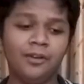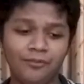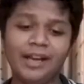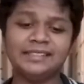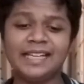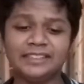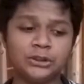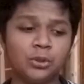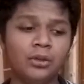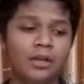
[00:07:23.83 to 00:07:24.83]
Why is that
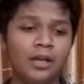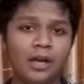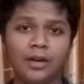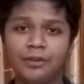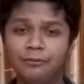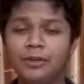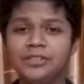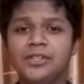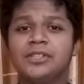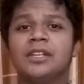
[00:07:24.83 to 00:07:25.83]
so? Well,
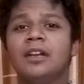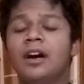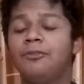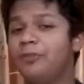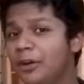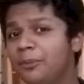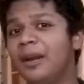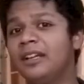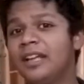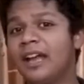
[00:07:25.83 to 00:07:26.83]
first reason, fuck
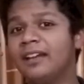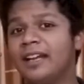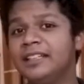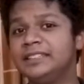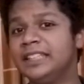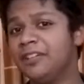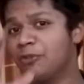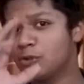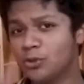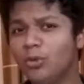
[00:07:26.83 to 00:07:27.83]
Bradley Hand ITC. It
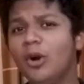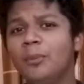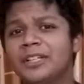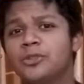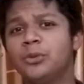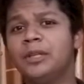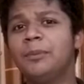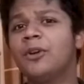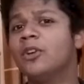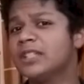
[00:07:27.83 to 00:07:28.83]
was so complex to read
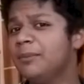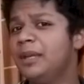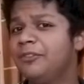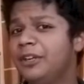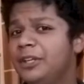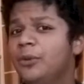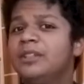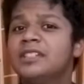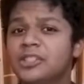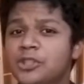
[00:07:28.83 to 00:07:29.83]
because I make video
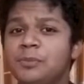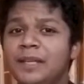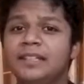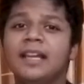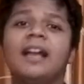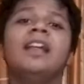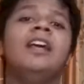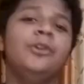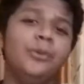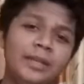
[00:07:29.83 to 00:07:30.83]
in such a speed that
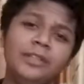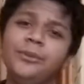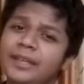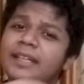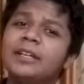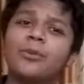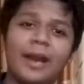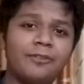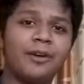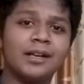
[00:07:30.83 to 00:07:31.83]
you need to read it
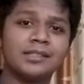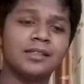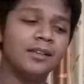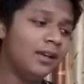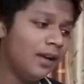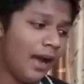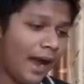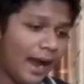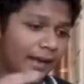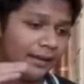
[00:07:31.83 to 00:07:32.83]
quite fast.
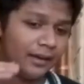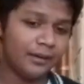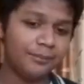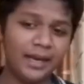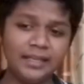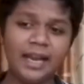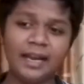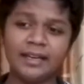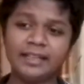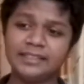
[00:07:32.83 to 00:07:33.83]
And Bradley
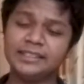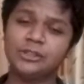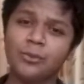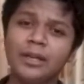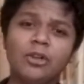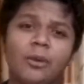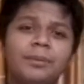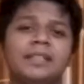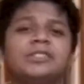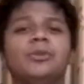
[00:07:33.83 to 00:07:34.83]
Hand ITC is quite
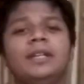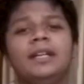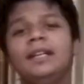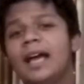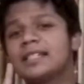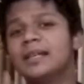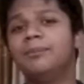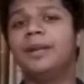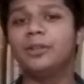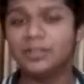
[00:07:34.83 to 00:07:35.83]
complex to read as
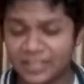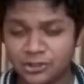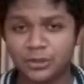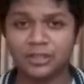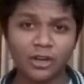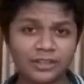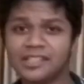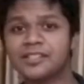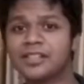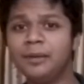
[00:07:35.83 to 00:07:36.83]
compared to the Century
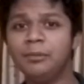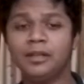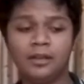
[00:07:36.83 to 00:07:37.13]
Gothic script.